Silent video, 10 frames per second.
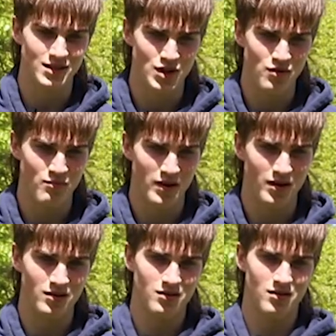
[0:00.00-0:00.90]
to do,
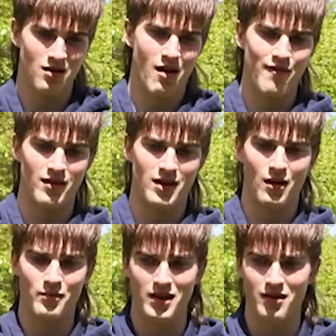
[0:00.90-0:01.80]
but hopefully
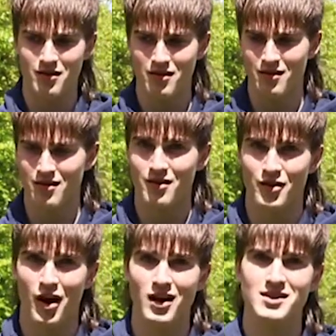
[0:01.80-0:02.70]
that'll be
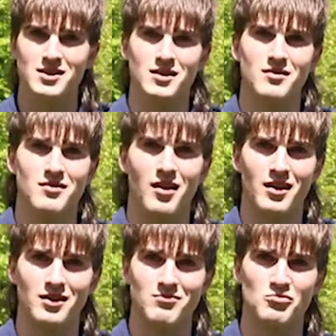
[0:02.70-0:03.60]
nice, and I
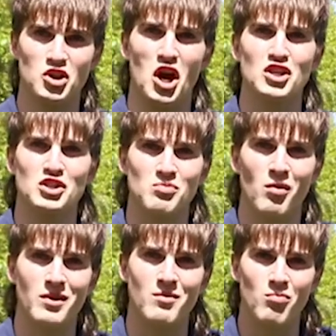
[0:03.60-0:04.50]
think Churston's
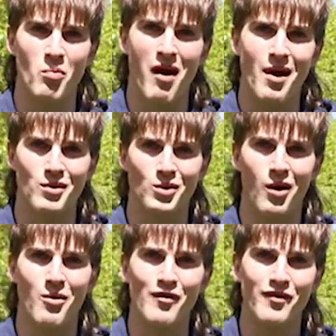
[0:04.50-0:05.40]
probably prepared me
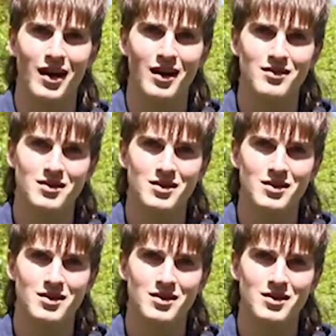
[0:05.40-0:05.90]
quite well for that.